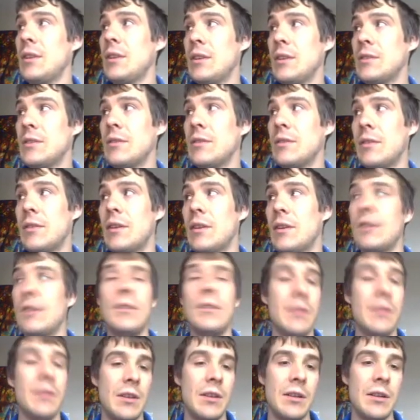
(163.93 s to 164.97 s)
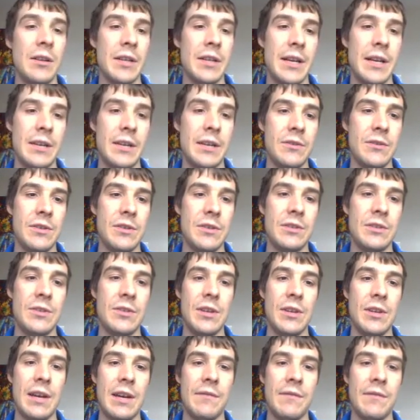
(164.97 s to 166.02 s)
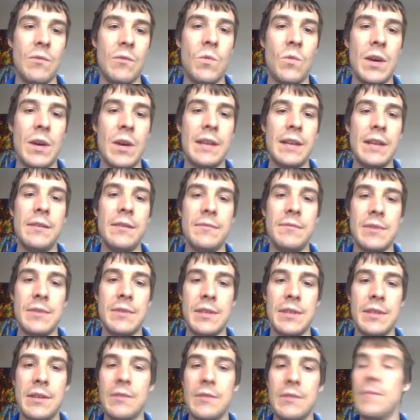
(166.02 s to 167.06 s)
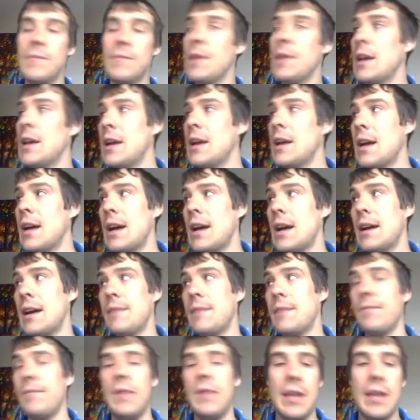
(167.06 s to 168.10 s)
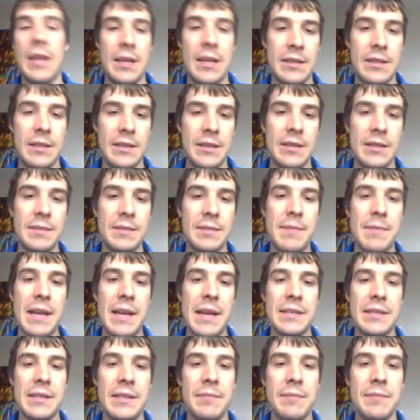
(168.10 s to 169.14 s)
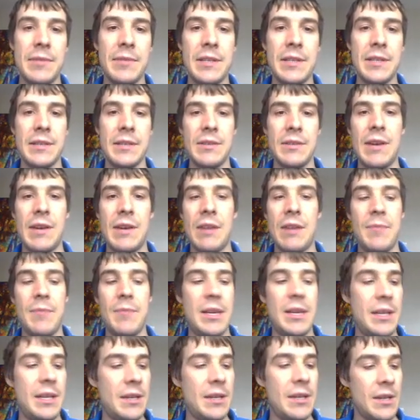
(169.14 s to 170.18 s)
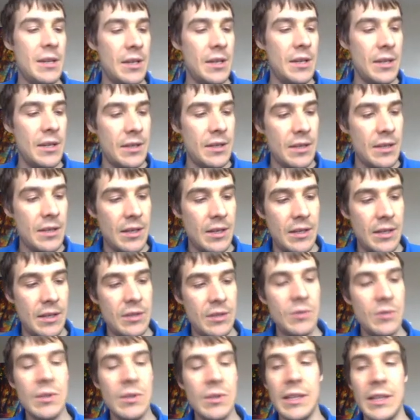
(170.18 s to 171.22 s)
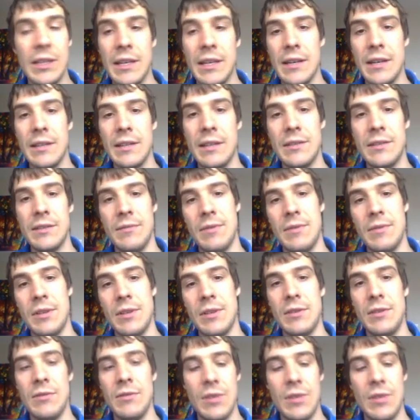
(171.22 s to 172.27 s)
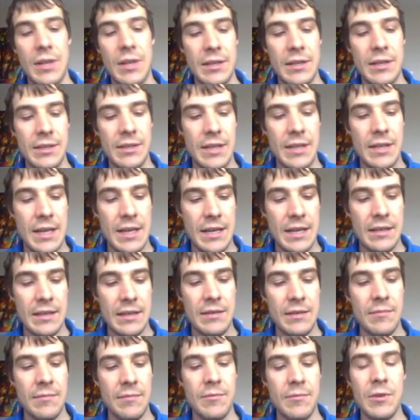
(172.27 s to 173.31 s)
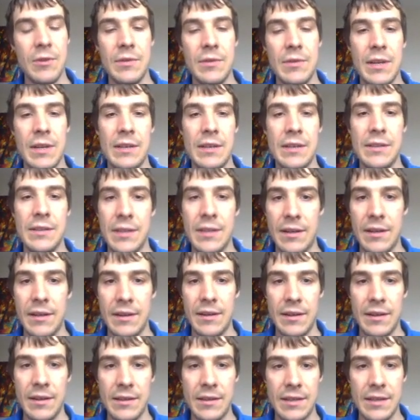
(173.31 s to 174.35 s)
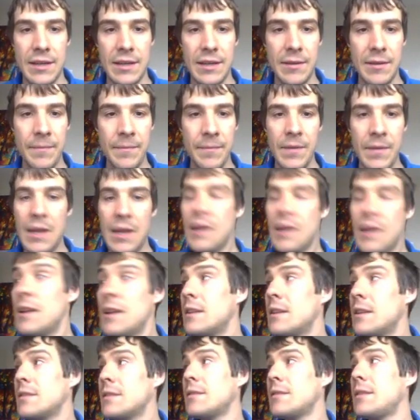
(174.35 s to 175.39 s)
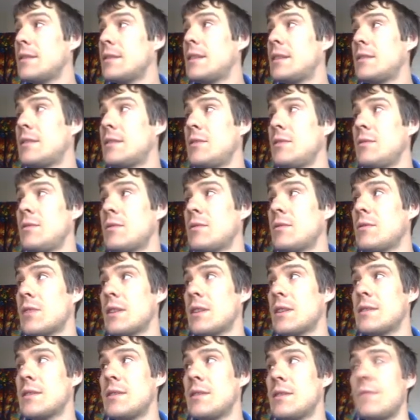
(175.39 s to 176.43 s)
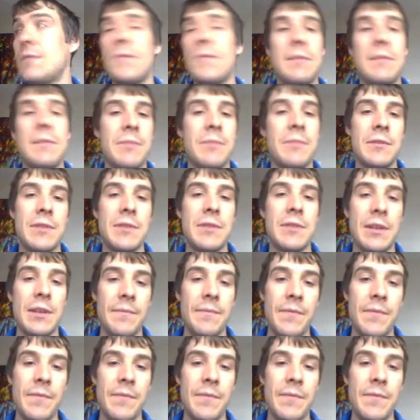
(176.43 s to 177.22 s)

So all the hydrogens should have a 1, which they do. And this mass number tells you how many nucleons, which are neutrons and protons, are in the center. So 2 neutrons and 1 proton.